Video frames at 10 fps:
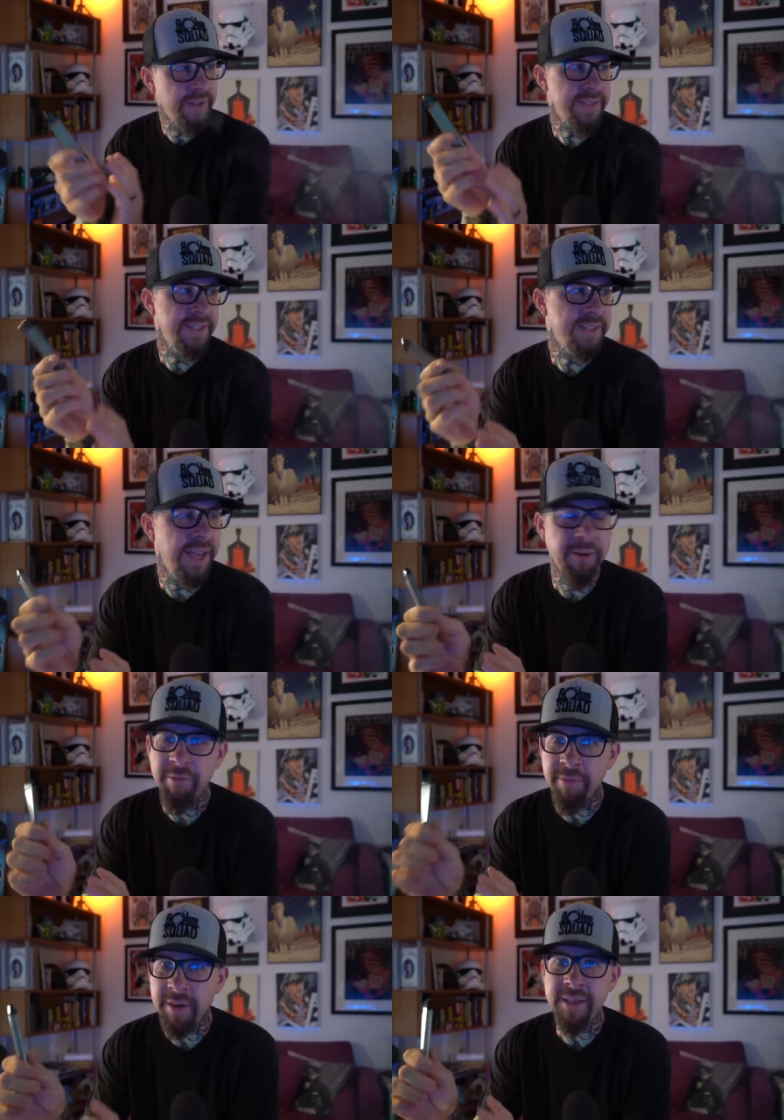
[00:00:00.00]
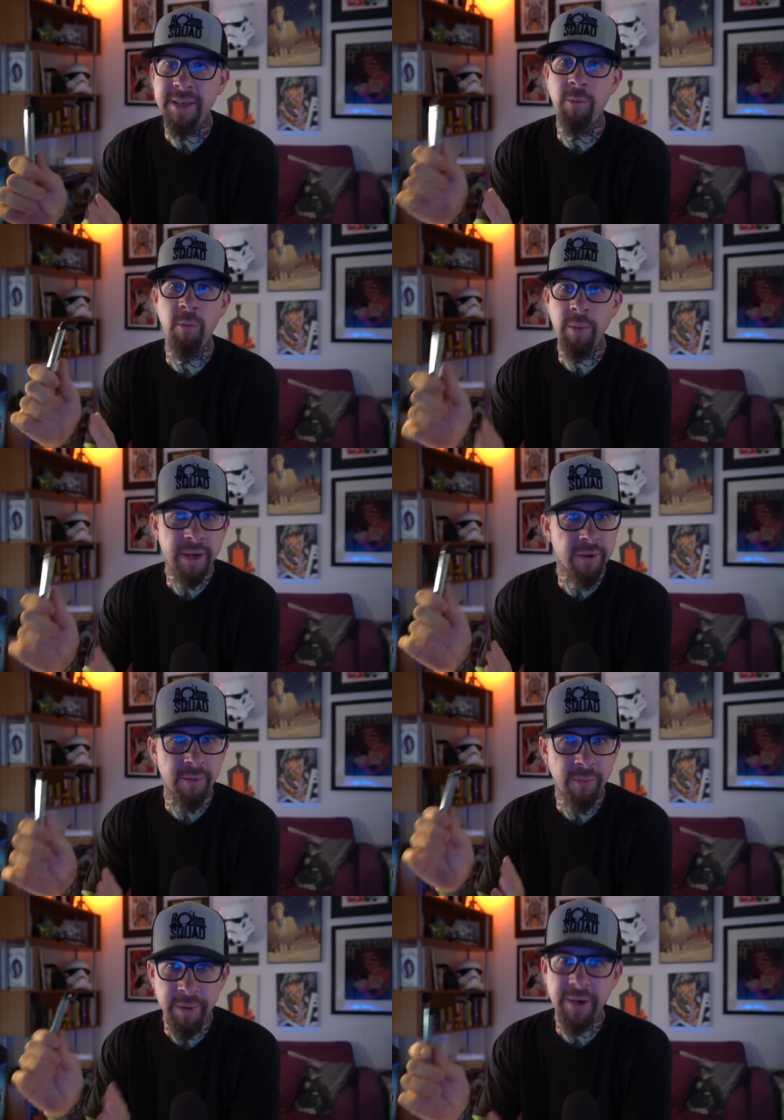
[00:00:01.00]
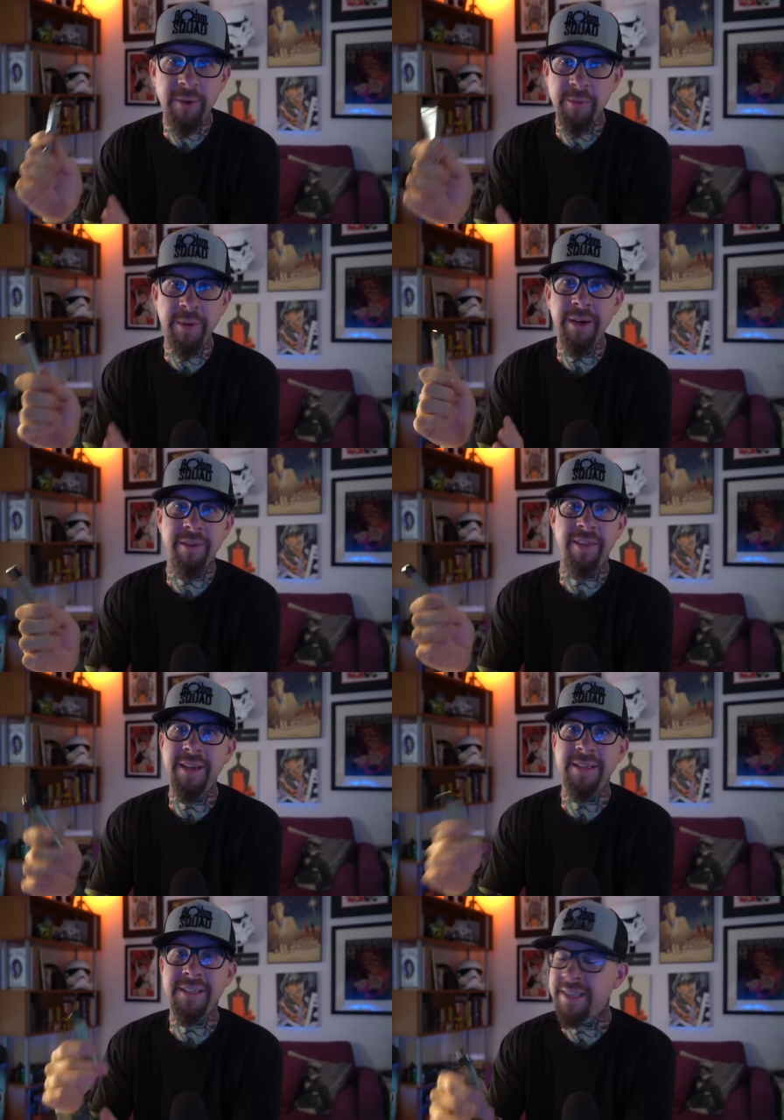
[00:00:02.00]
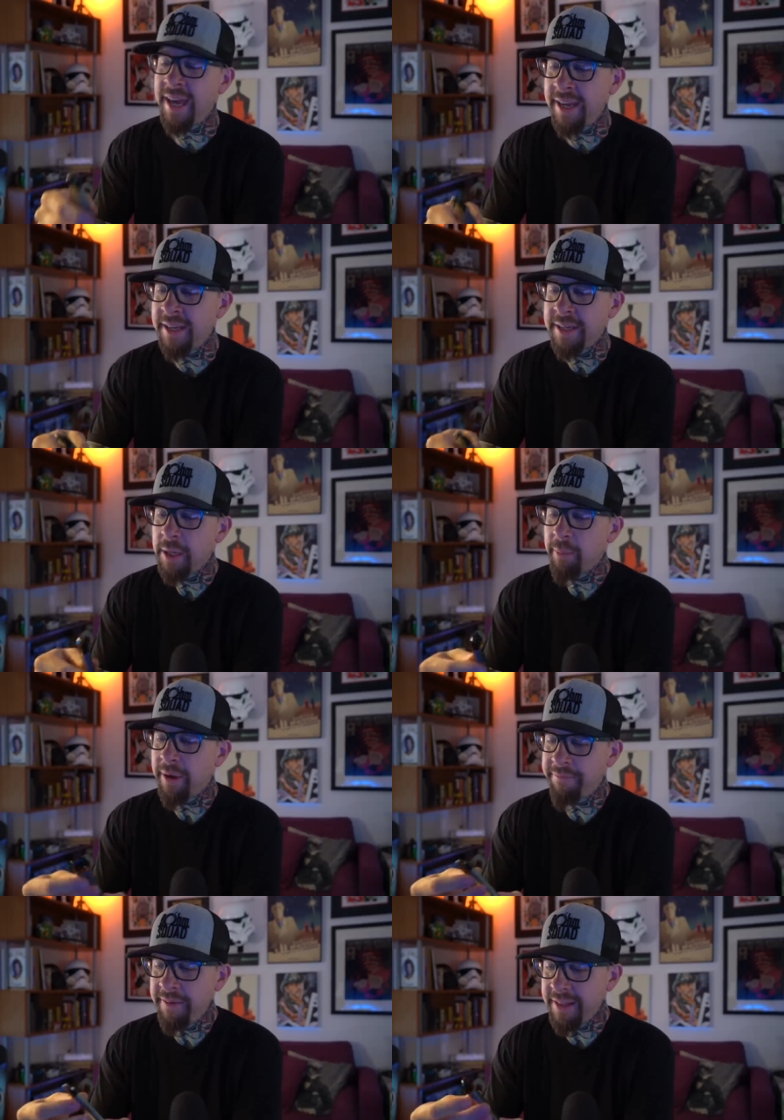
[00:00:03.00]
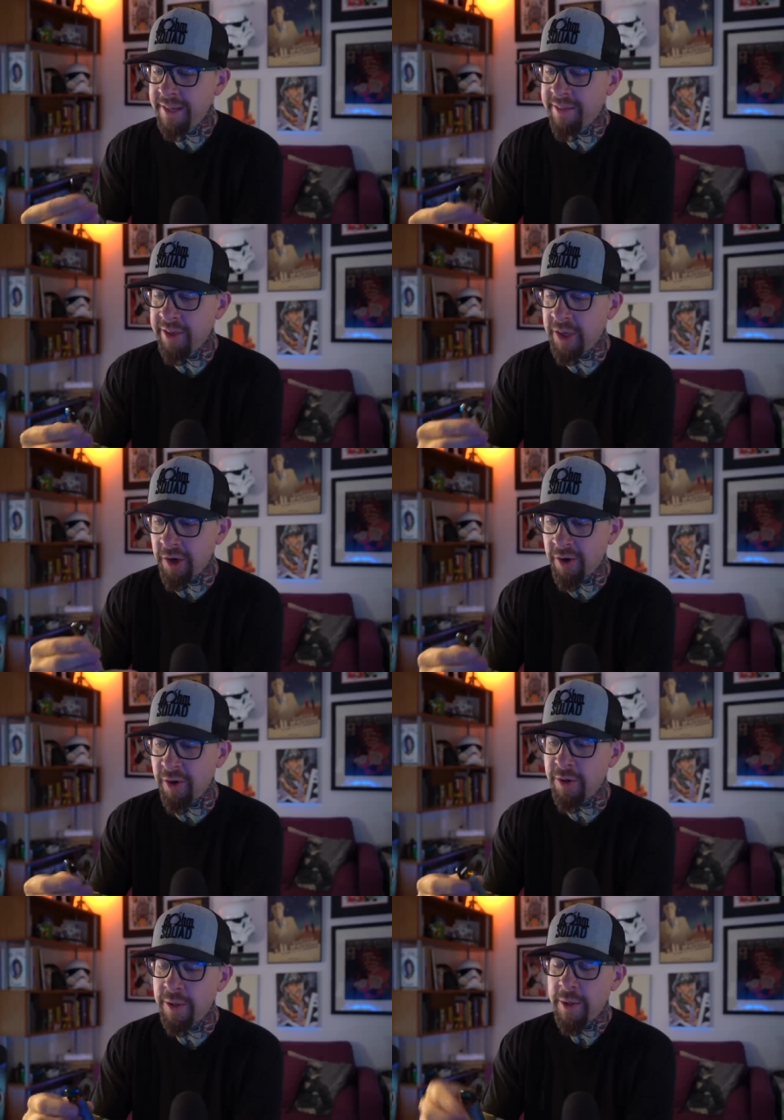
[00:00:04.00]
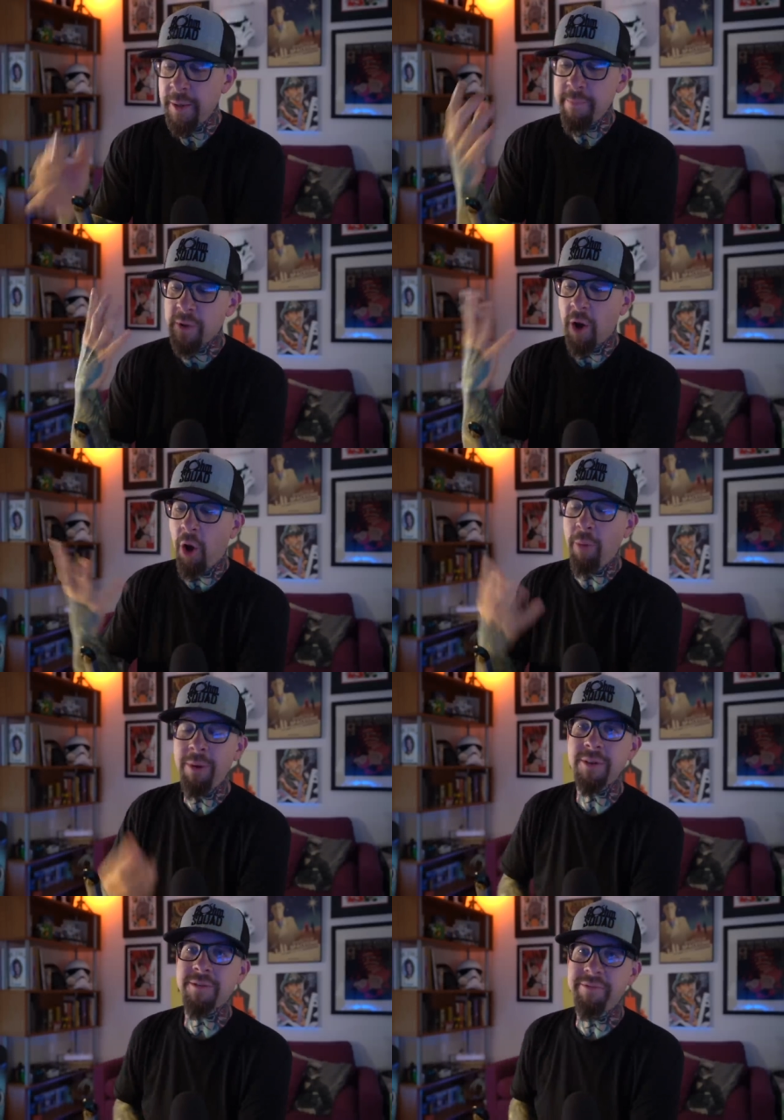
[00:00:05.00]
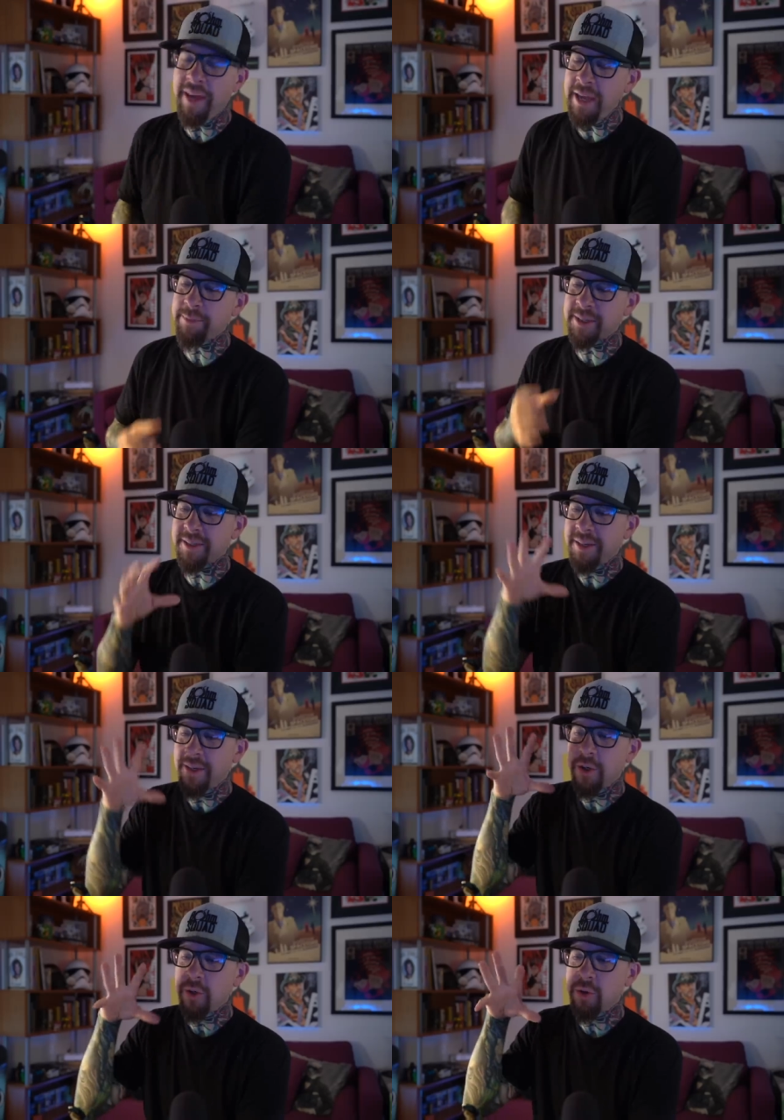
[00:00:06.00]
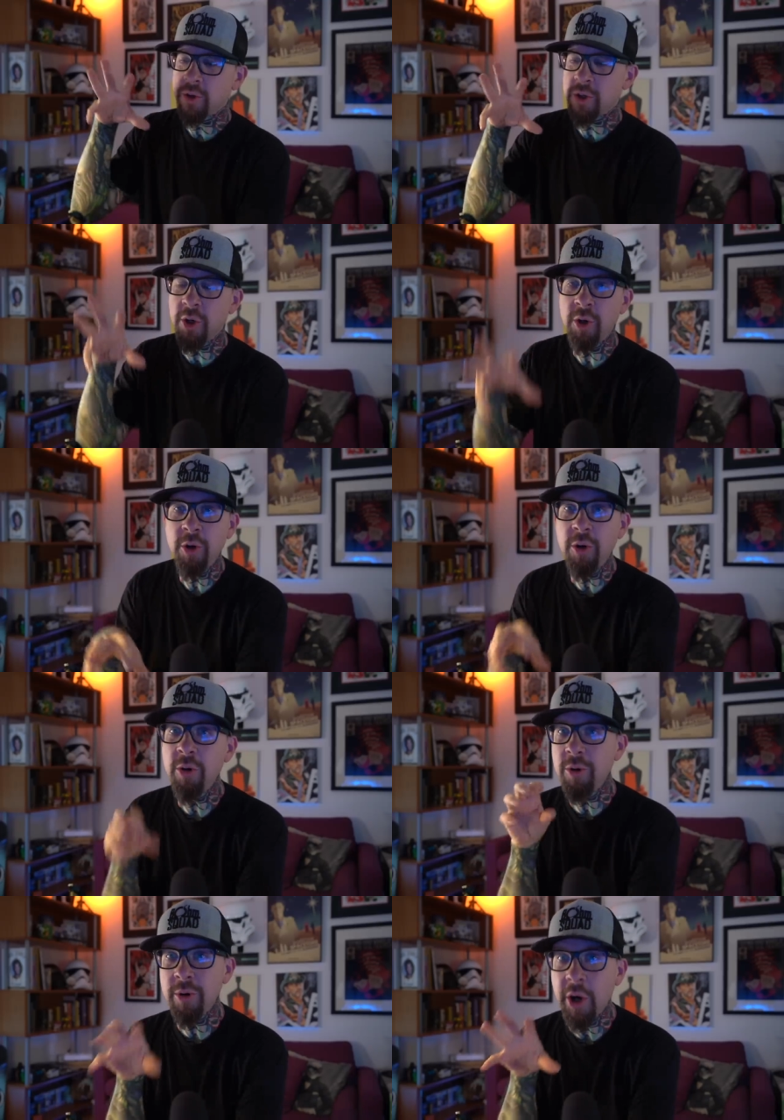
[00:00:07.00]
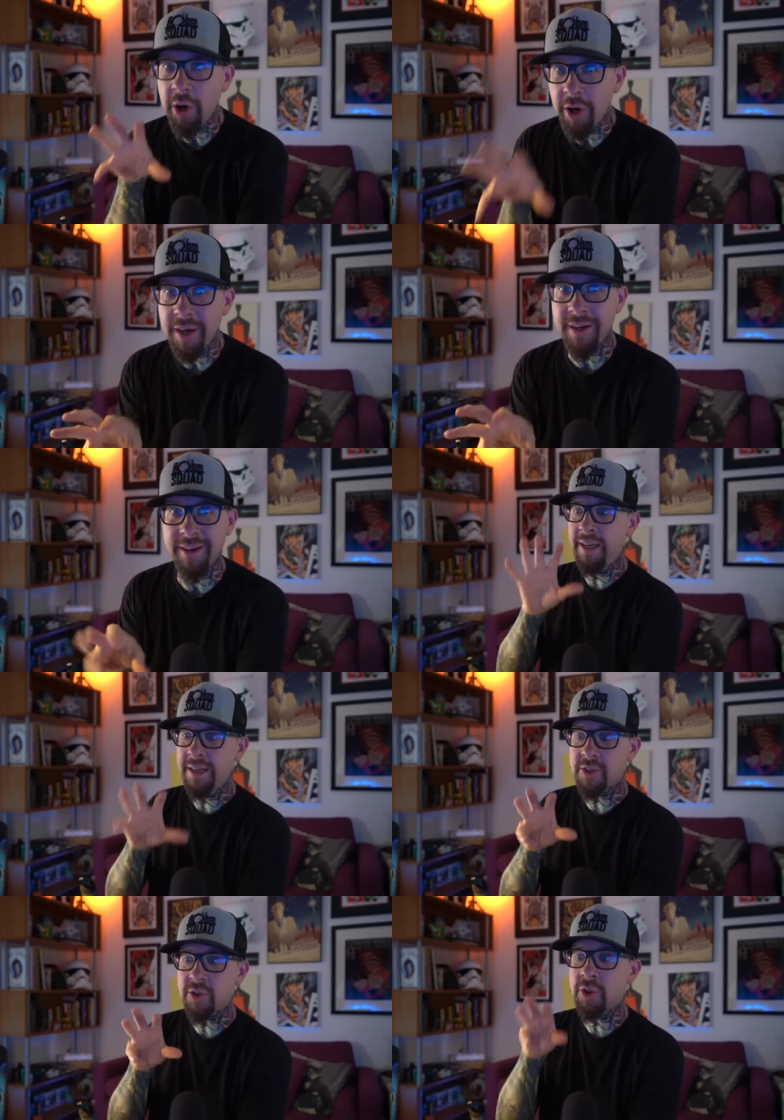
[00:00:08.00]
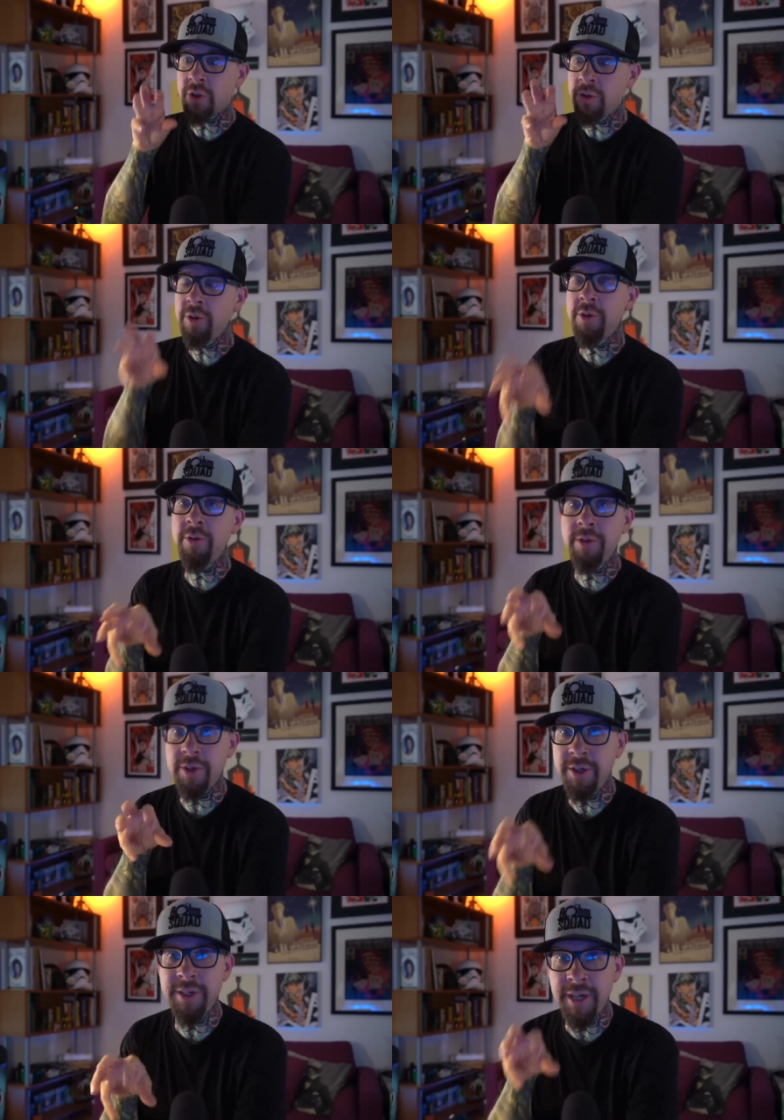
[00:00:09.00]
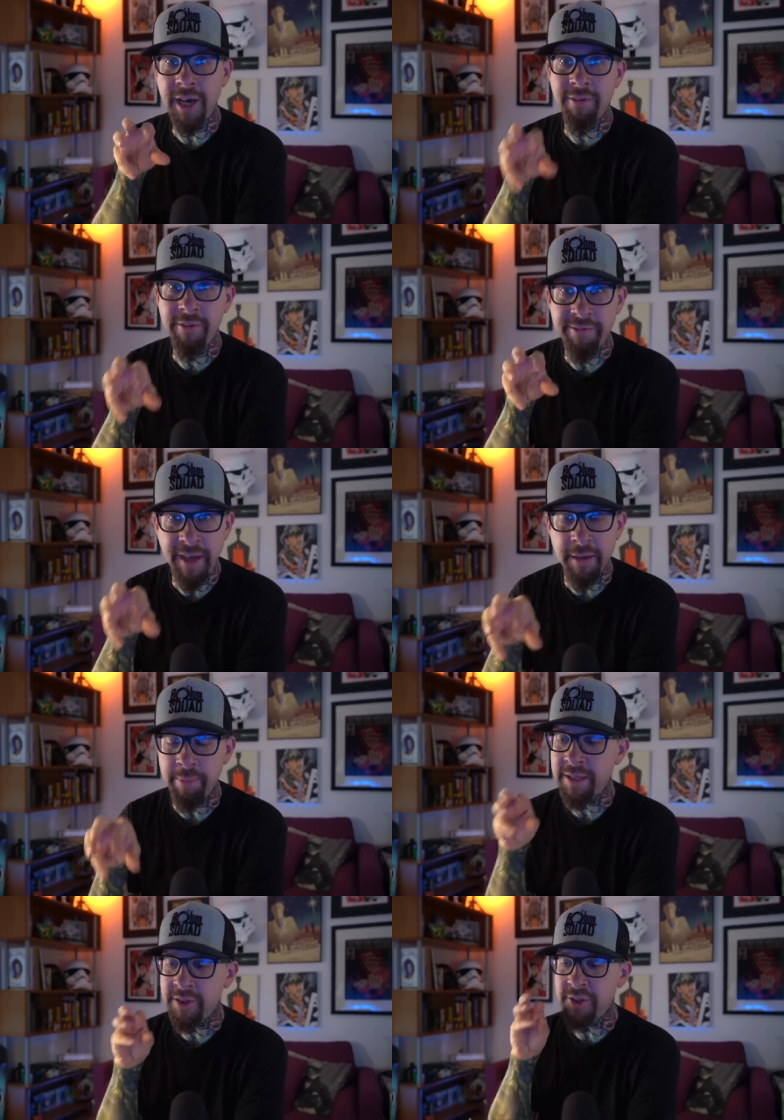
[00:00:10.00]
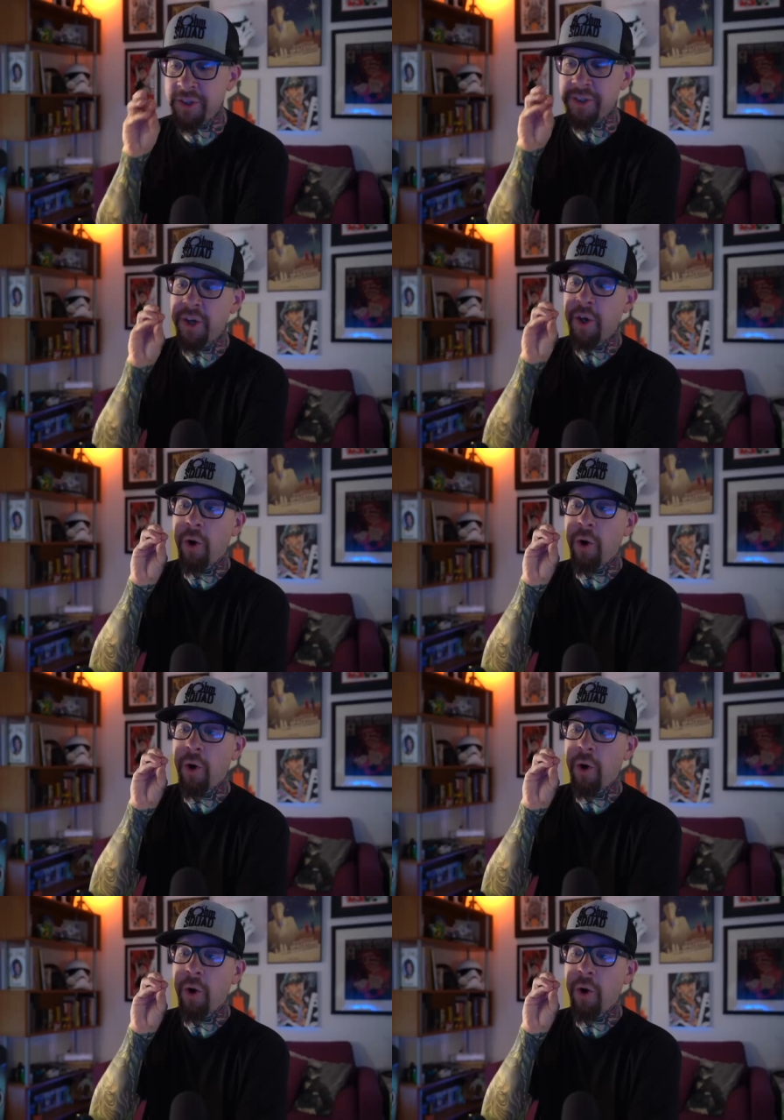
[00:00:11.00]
this is a really weird, weird, weird thing to say, but I feel like the Yearn almost vapes too good. It's too good of a vape. It's just